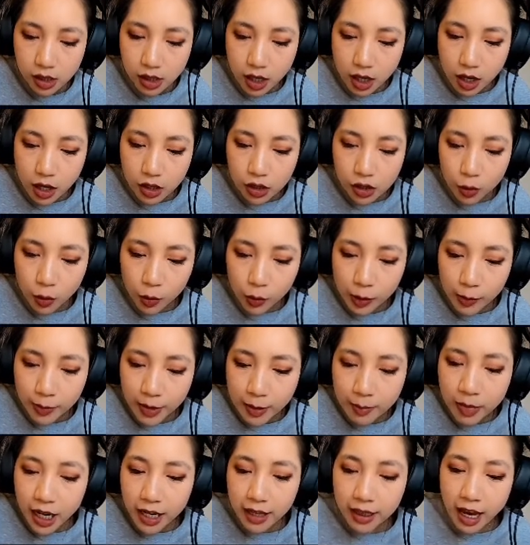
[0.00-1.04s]
What we mean
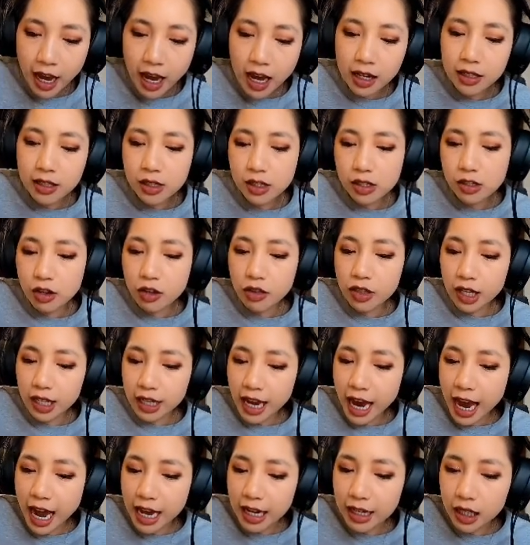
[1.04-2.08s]
by that is the
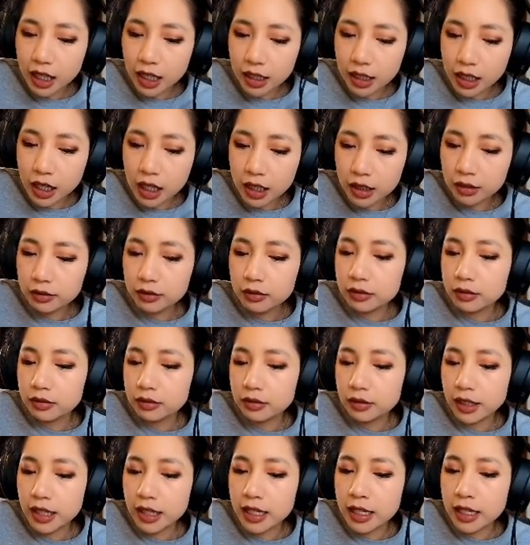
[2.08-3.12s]
cation
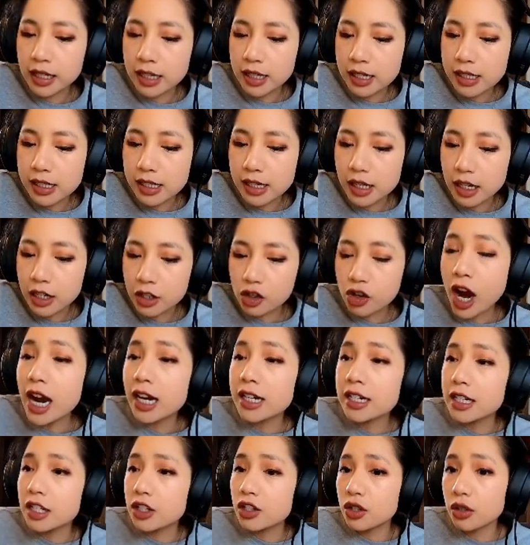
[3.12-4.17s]
is
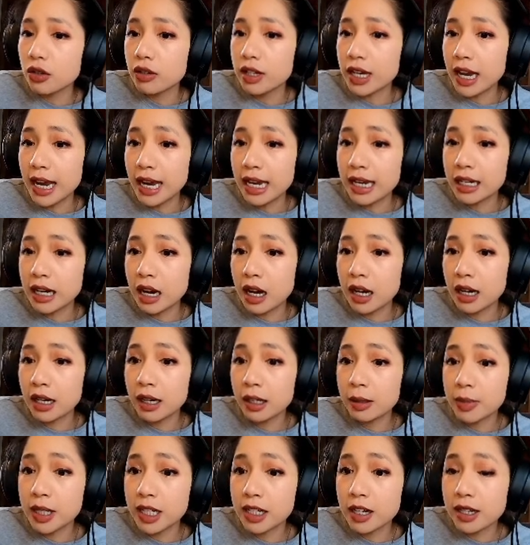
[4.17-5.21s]
attracted to the anion
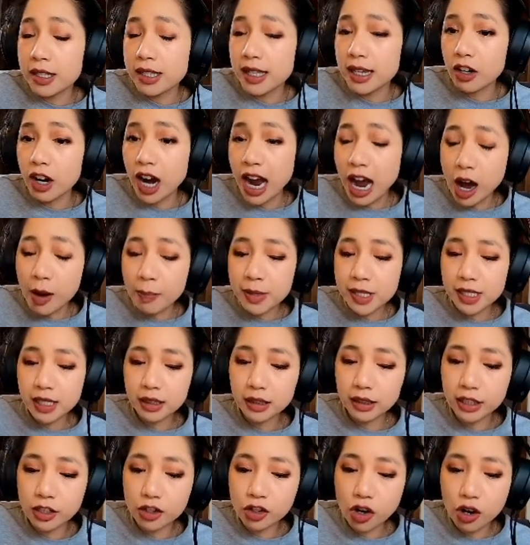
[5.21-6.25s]
because they are oppositely
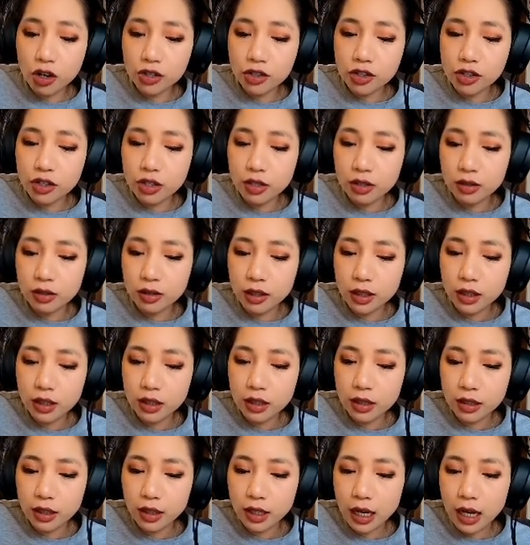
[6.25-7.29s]
charged.
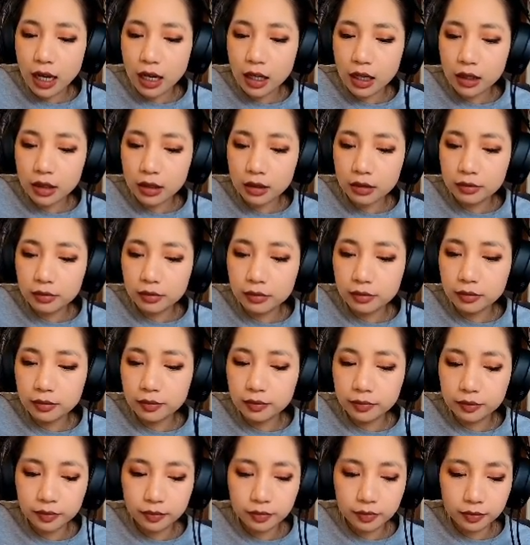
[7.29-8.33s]
Cation,
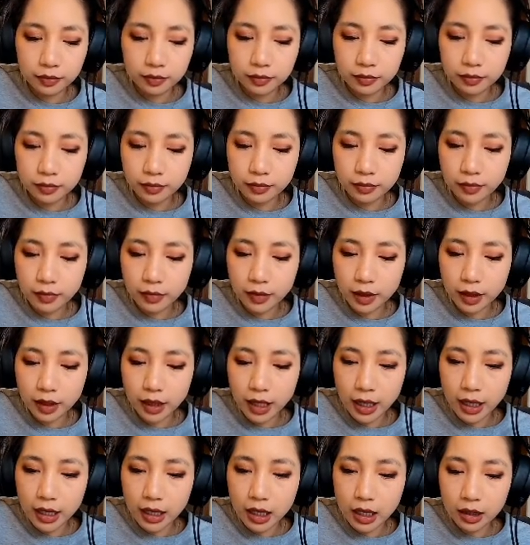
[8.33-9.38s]

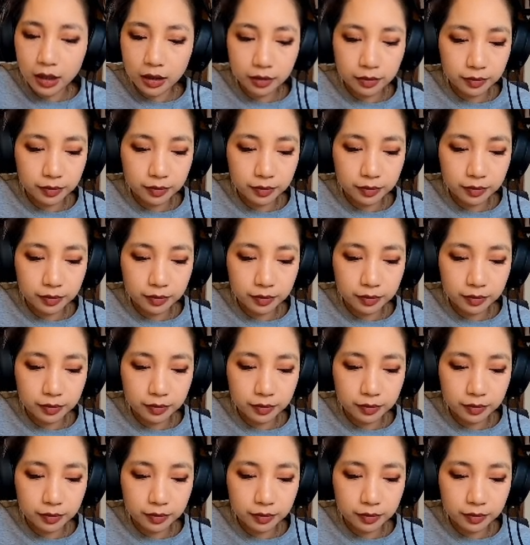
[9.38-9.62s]
anion.